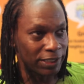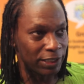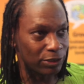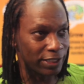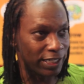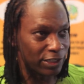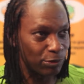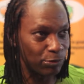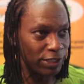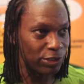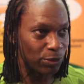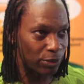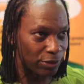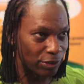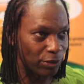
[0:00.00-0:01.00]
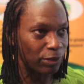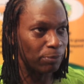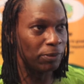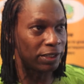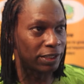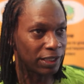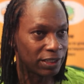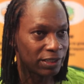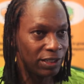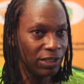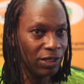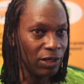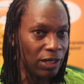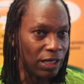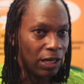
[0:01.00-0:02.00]
else has the resources or the money.
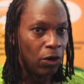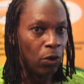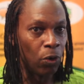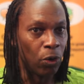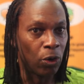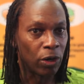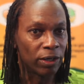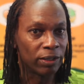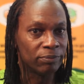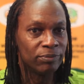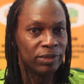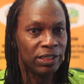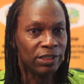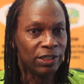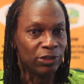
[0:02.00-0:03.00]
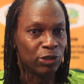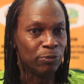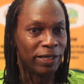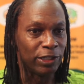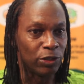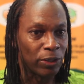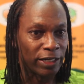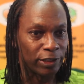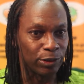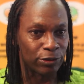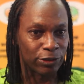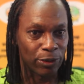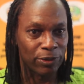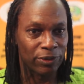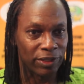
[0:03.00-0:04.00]
Or you may know how to do
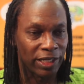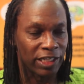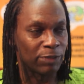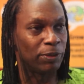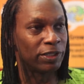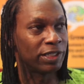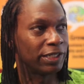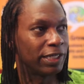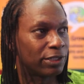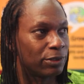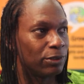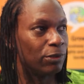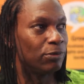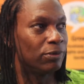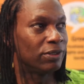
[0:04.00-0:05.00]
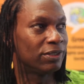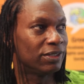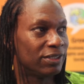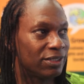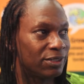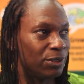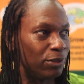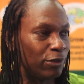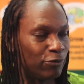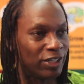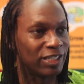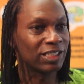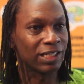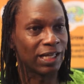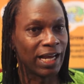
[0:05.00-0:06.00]
certain things, but to get to the
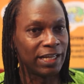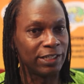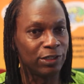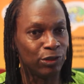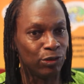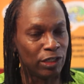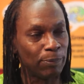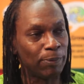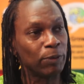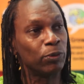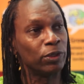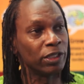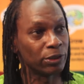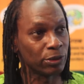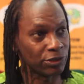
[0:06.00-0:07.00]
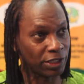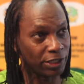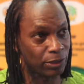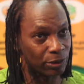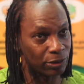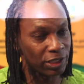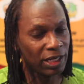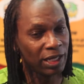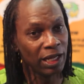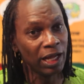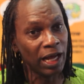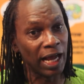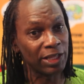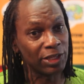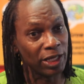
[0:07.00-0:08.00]
finish line, you need people with other skills.
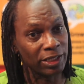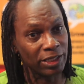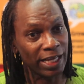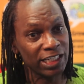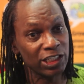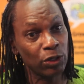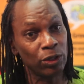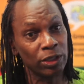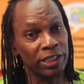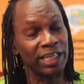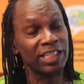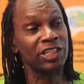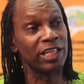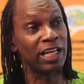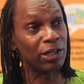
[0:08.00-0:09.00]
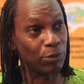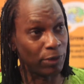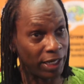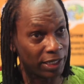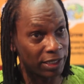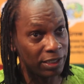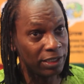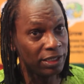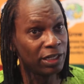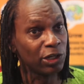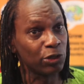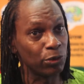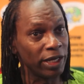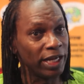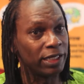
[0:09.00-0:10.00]
I think that's going to accelerate
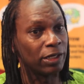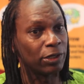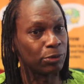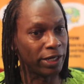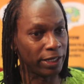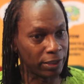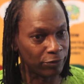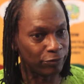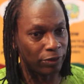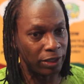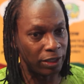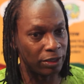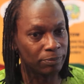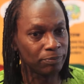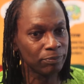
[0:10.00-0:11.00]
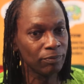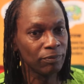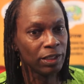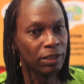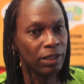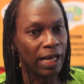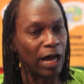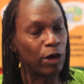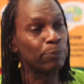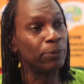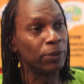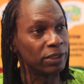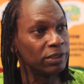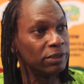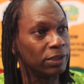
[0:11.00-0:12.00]
creative
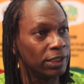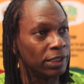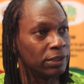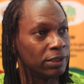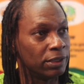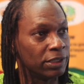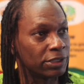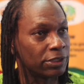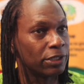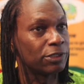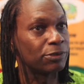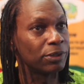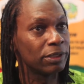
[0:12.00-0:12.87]
output in this country.